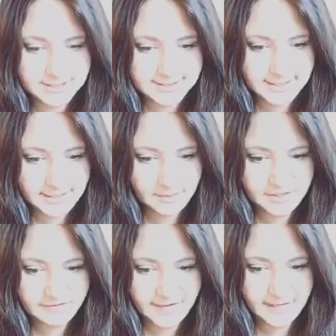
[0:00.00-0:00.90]
name
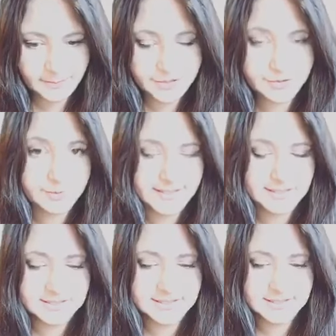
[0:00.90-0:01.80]
in vain, which would be
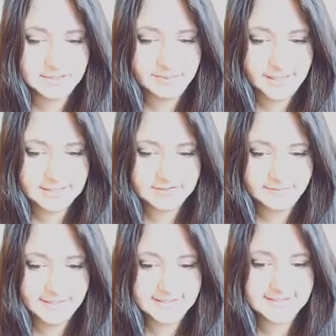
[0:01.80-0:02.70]
considered
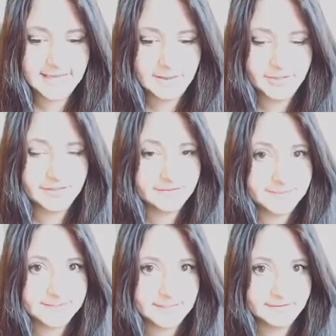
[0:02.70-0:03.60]
blasphemy, Sabbath
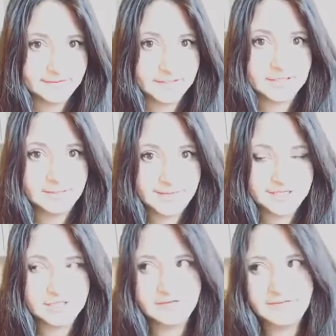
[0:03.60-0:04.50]
observant. Can you
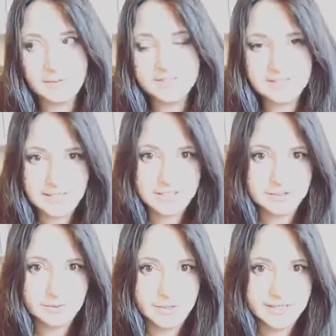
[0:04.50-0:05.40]
imagine if that was
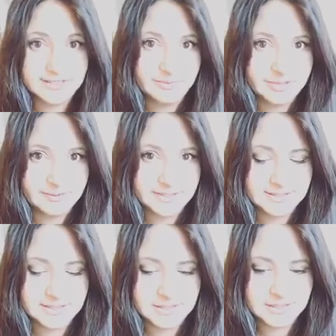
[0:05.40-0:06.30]
nationwide
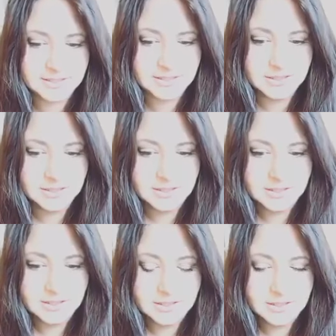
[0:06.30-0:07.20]
implemented?
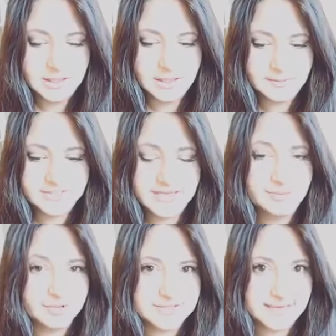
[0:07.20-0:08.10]
Um,
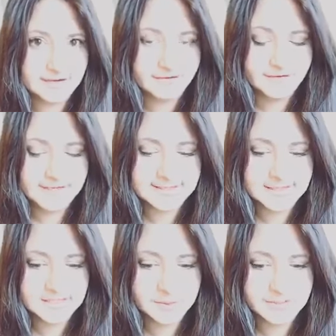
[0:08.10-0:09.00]
temple
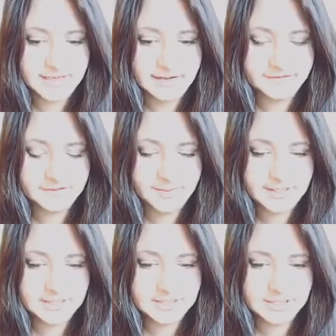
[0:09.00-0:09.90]
sacrifices would have to
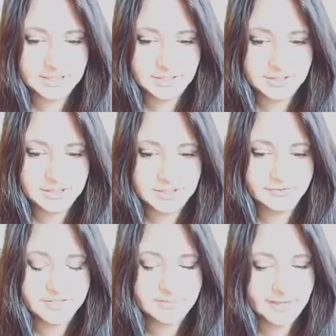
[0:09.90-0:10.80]
be instituted,
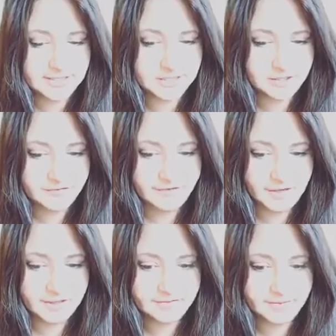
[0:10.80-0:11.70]
respecting your
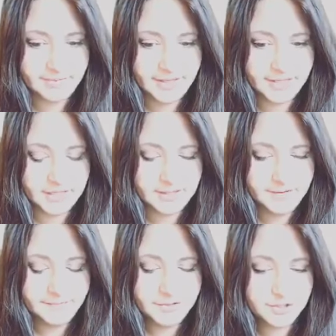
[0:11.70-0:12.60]
father and mother.
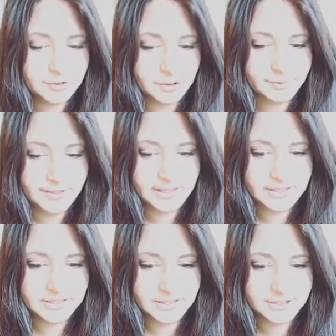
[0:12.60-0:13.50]
Do not
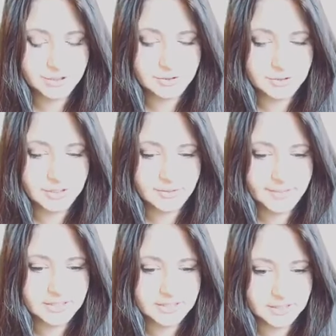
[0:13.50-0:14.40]
murder, do not
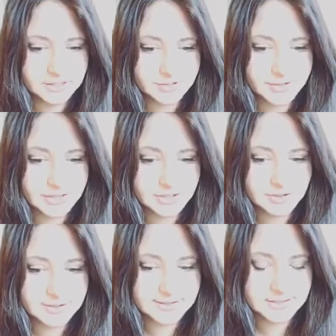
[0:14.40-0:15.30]
commit adultery, do
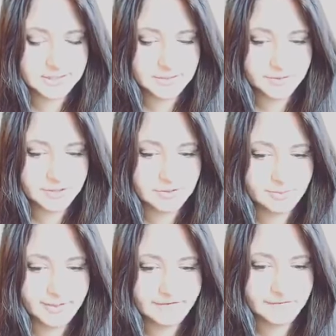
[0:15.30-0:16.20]
not steal, do
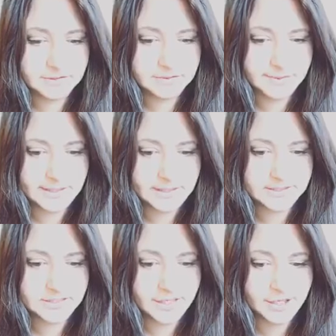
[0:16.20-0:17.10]
not bear false
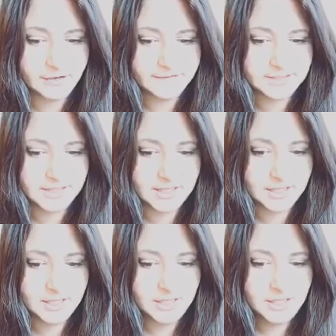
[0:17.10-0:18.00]
witness, no coveting.
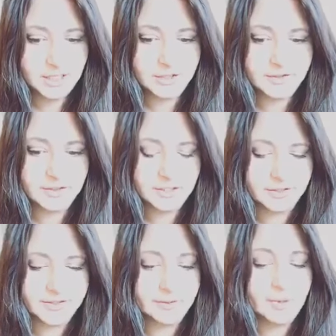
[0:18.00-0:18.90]
Look,
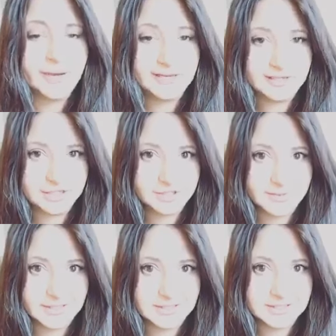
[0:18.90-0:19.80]
look, there were
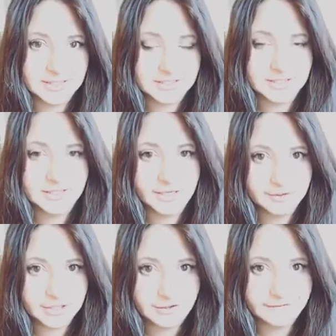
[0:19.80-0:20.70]
punishments under the
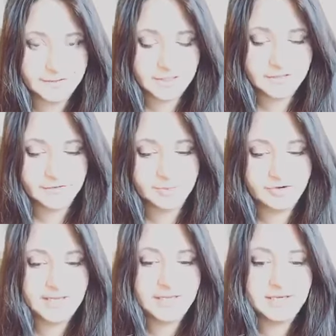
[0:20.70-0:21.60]
old covenant for
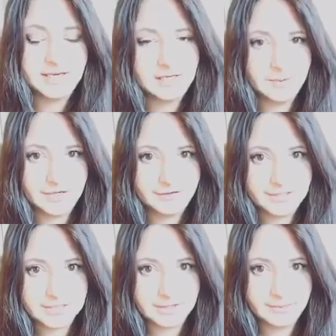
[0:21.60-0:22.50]
breaking any one of
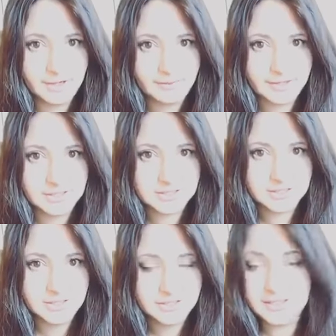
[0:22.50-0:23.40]
those commandments.
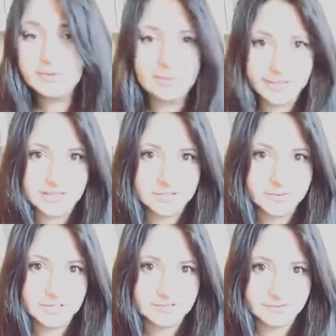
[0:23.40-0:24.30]
There were
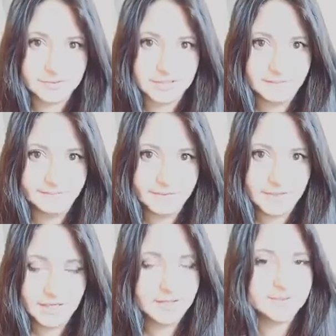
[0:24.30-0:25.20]
punishments for them,
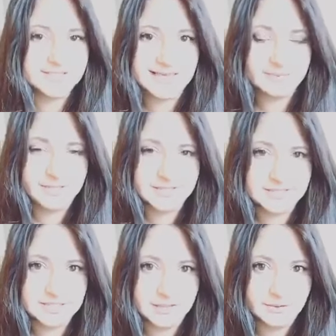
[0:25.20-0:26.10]
and it was death by
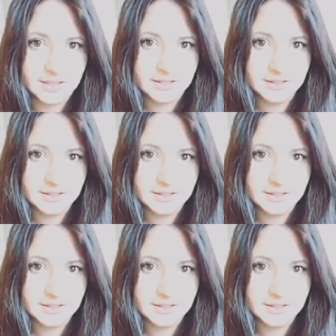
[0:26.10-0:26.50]
stoning.